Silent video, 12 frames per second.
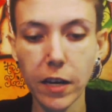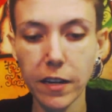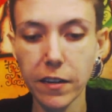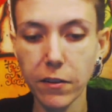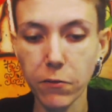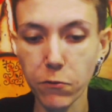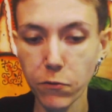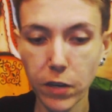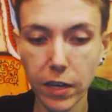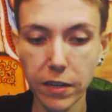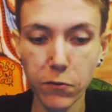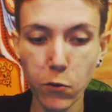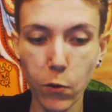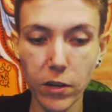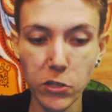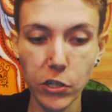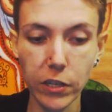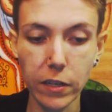Kind of
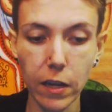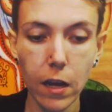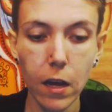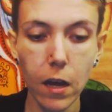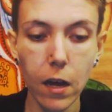question.